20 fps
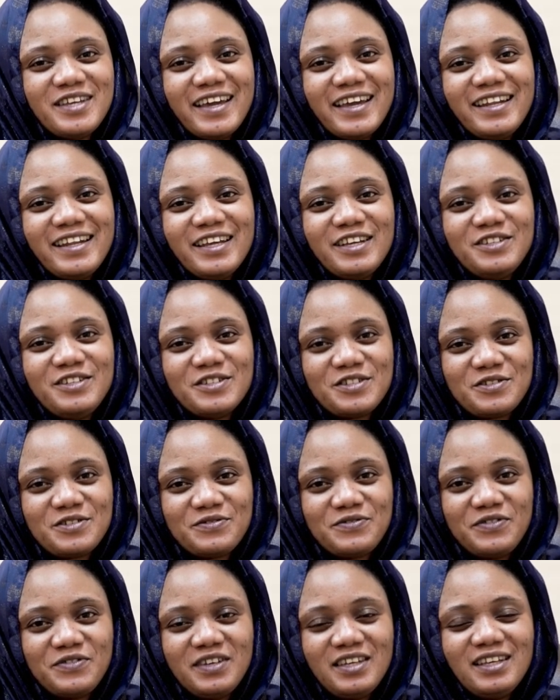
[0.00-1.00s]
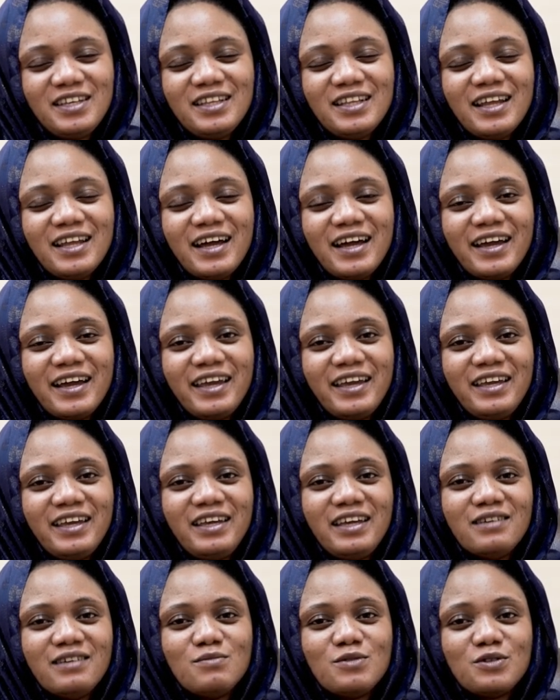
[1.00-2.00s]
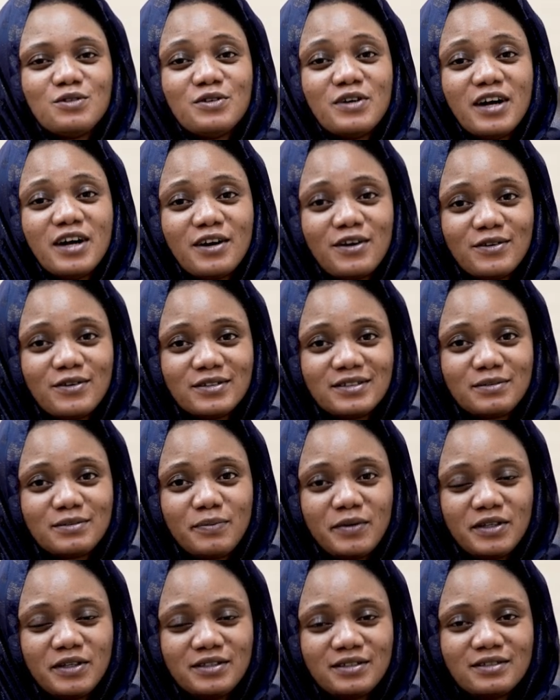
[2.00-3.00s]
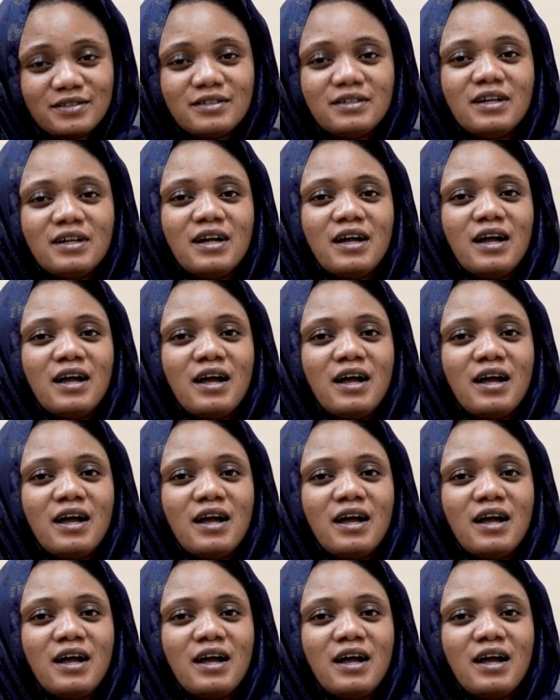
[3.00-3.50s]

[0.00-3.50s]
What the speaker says: Ene Josephine. I came to RAK Hospital